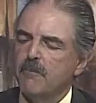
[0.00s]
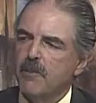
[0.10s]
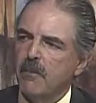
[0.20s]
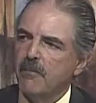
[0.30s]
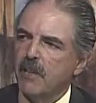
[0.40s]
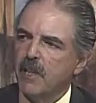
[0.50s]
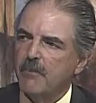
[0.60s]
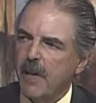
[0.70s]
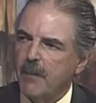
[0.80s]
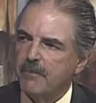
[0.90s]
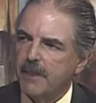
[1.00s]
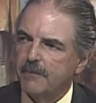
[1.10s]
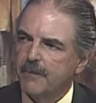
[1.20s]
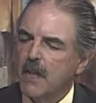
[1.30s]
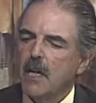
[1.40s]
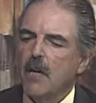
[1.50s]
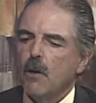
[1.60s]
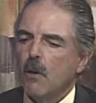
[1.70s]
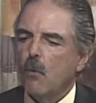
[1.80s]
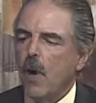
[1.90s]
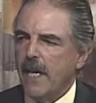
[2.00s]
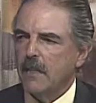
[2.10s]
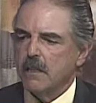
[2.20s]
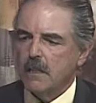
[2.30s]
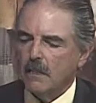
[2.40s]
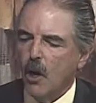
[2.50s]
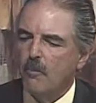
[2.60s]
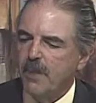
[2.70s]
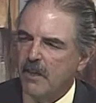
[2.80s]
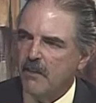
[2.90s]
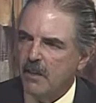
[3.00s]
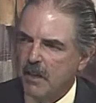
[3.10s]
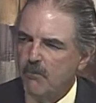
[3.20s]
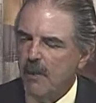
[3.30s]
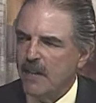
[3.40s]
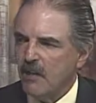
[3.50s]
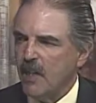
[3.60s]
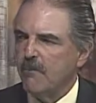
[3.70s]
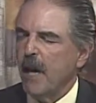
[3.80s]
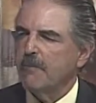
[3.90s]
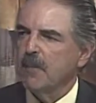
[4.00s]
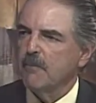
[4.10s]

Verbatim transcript: promote sleep apnea weight, obesity makes sleep apnea